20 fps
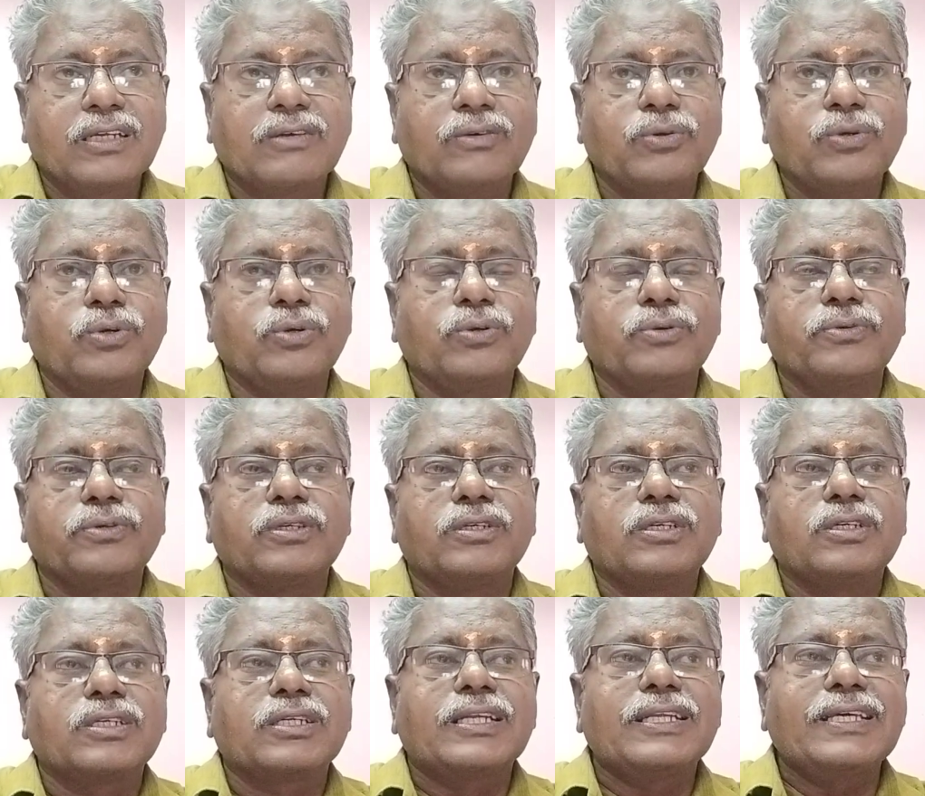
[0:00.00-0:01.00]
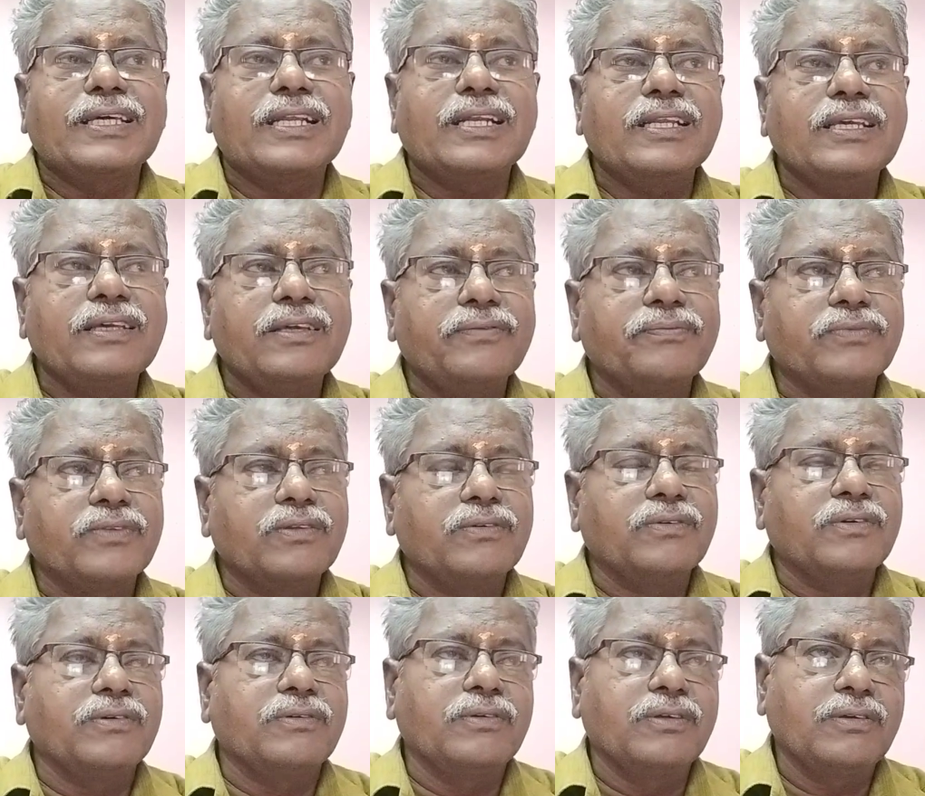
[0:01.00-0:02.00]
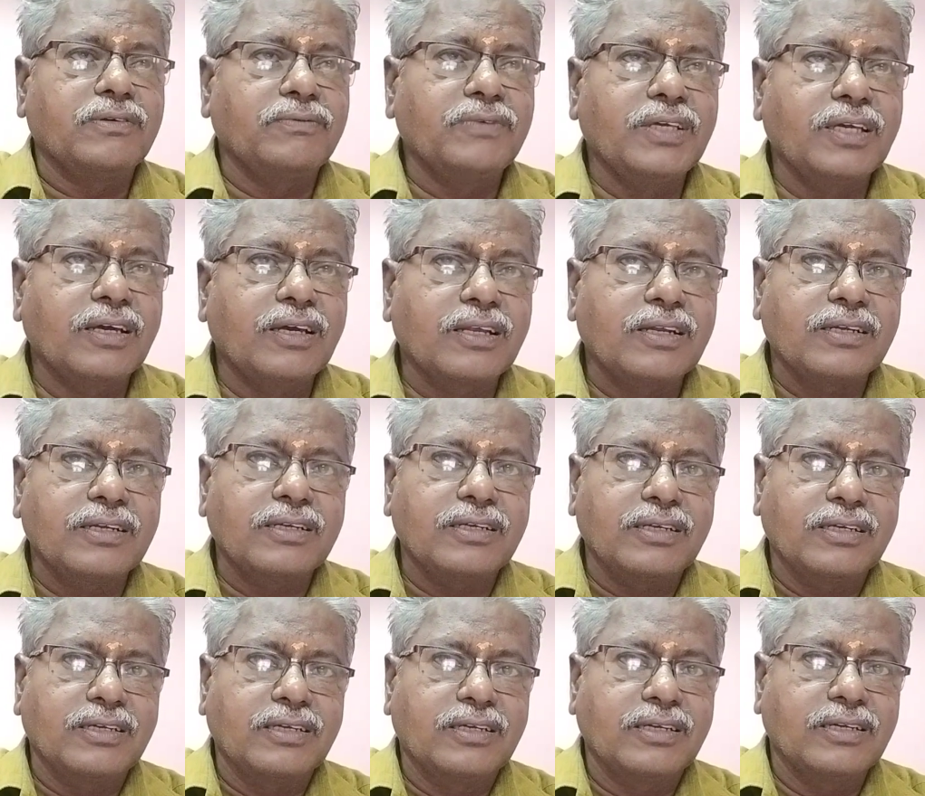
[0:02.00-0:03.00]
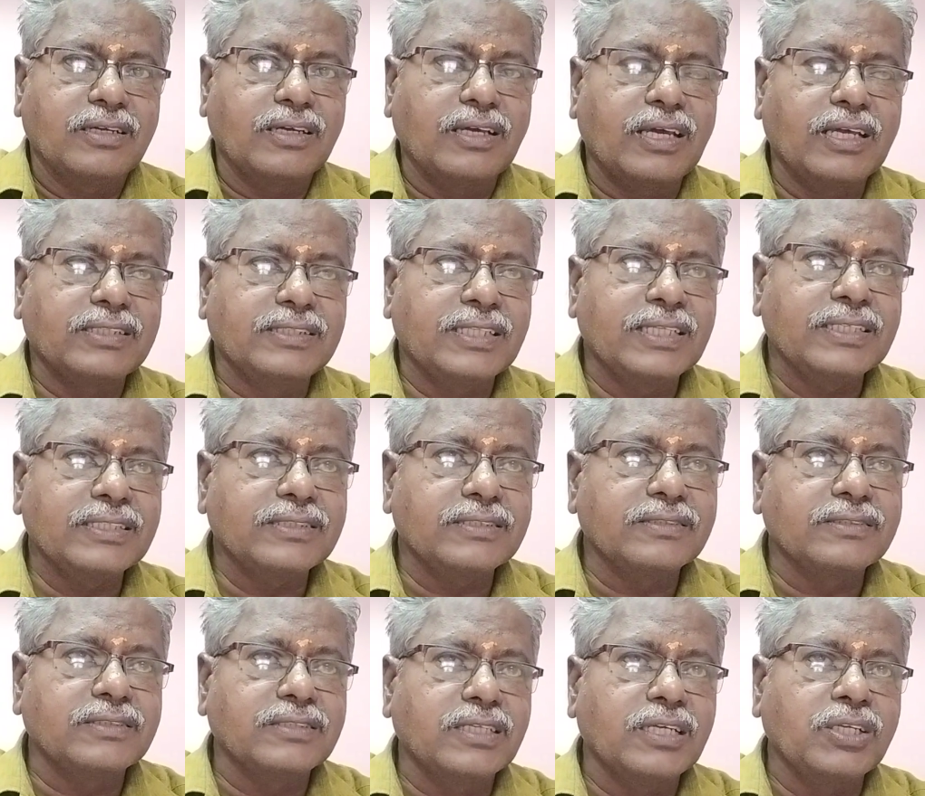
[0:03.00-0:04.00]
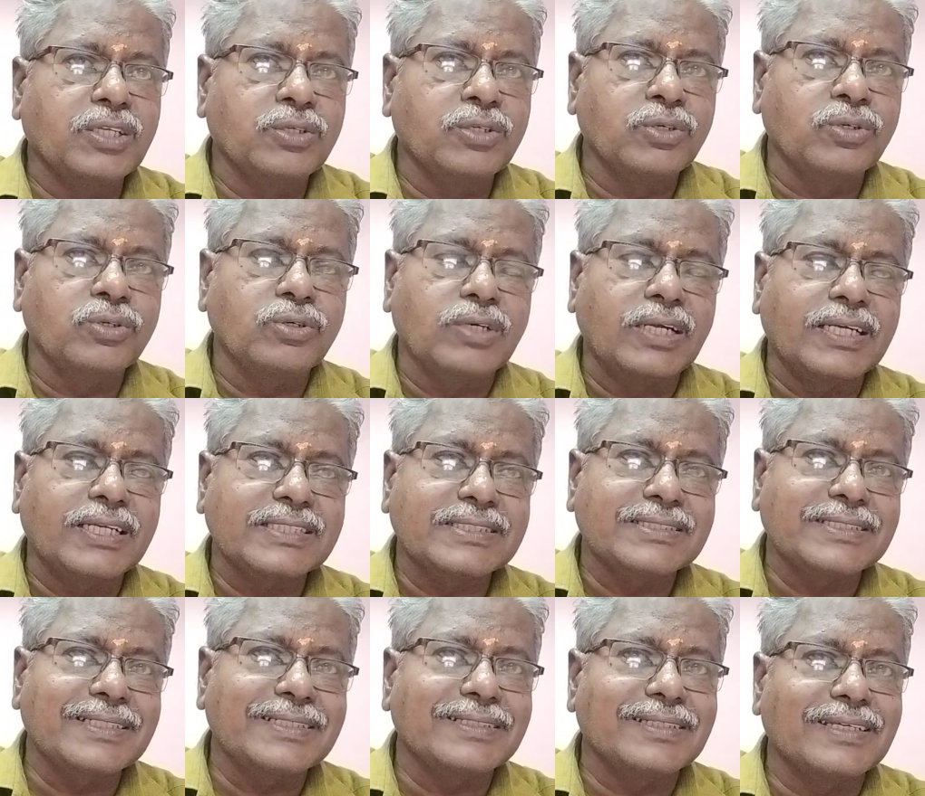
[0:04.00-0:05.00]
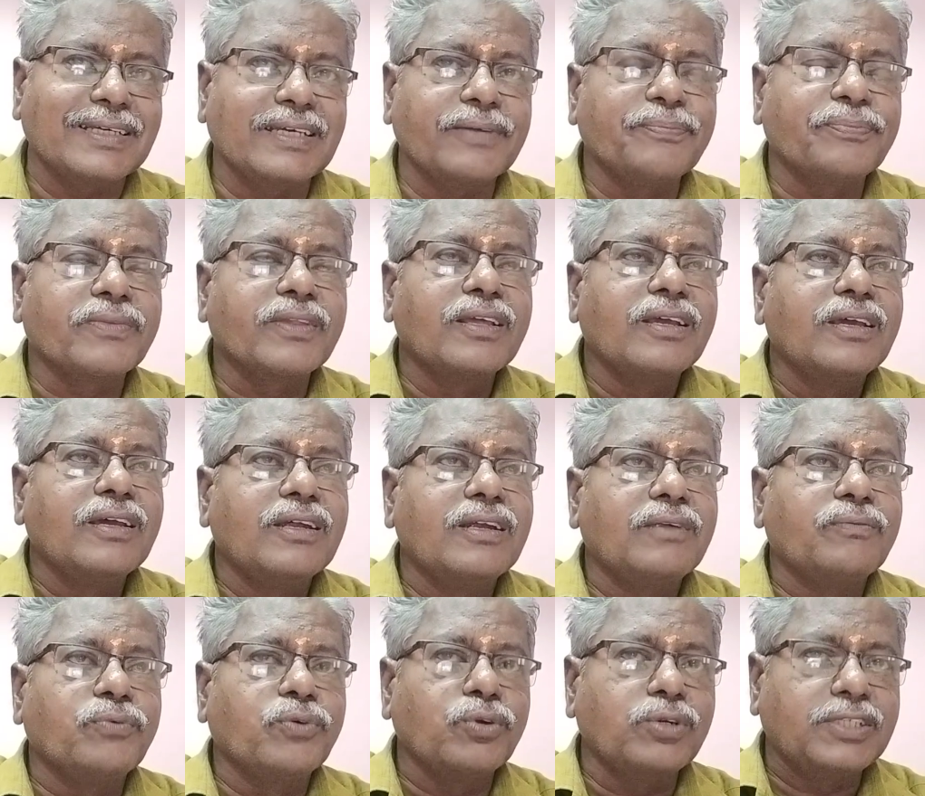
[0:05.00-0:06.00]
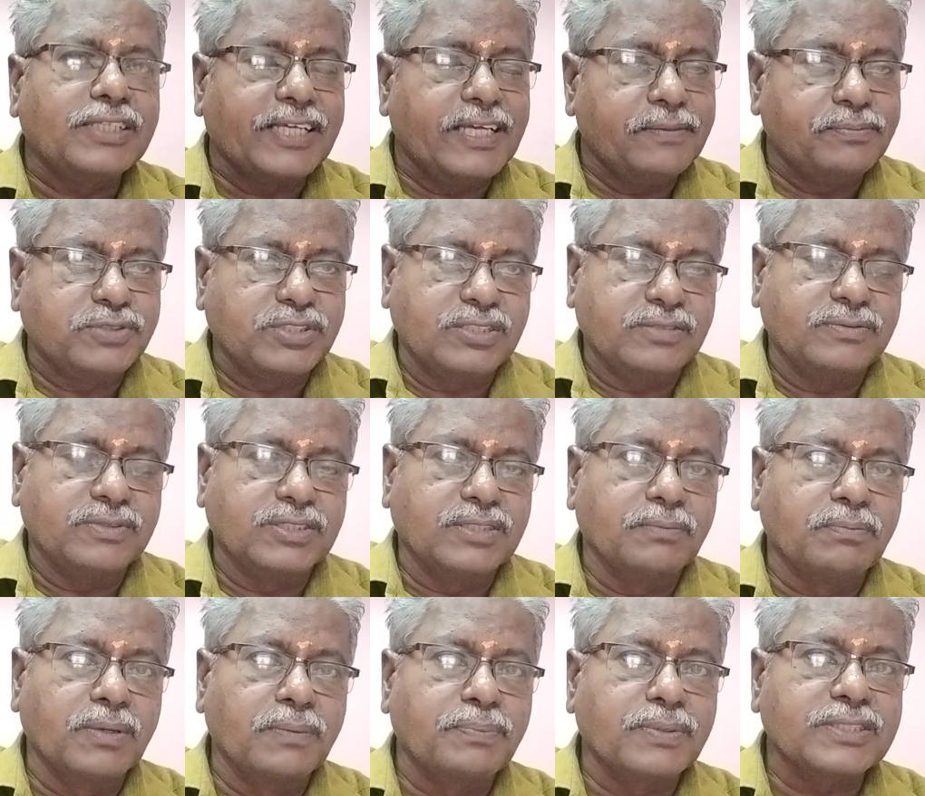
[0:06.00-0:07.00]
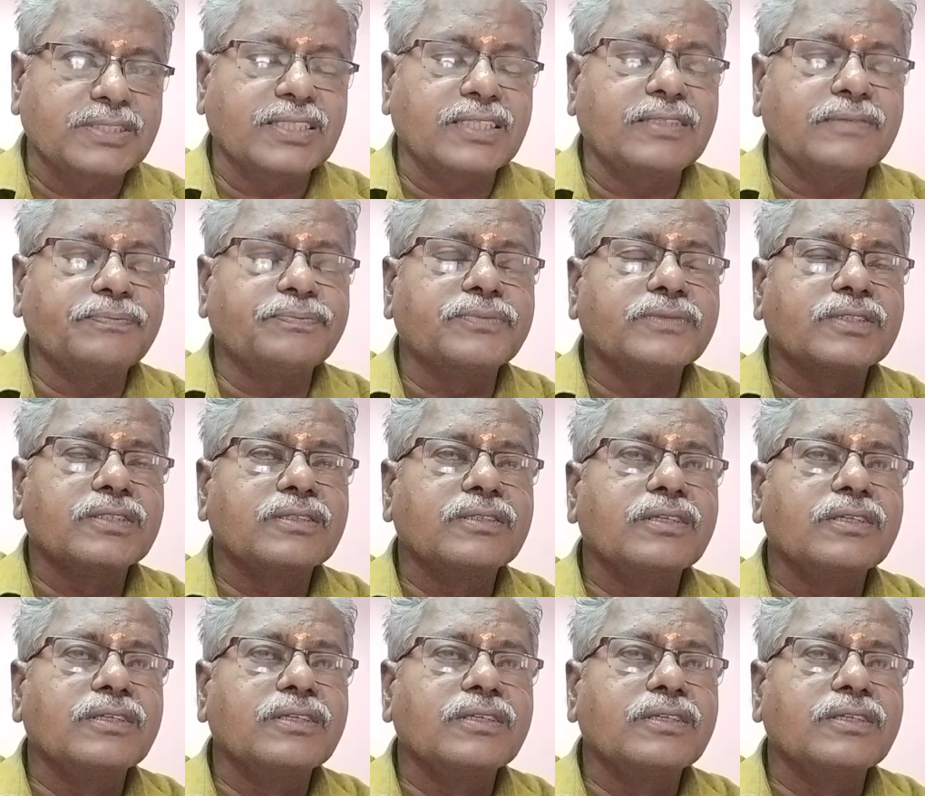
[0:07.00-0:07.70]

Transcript: So, clearly we are, I think that understand the four types: simple present,